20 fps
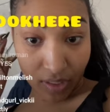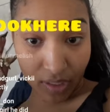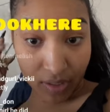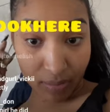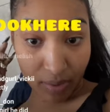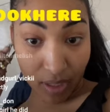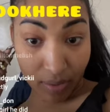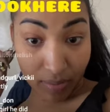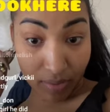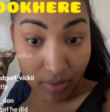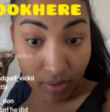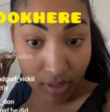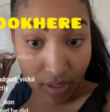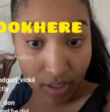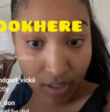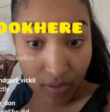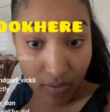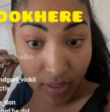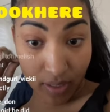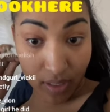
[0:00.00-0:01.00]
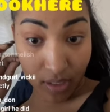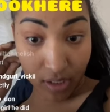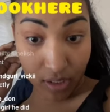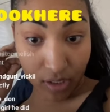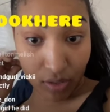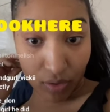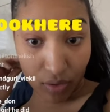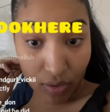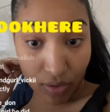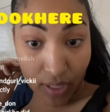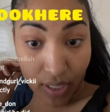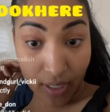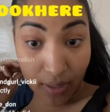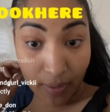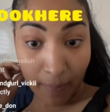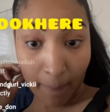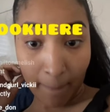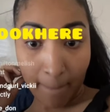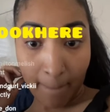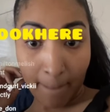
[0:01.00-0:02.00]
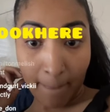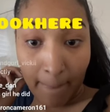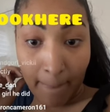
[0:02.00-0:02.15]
Chris Brown posted you on his story.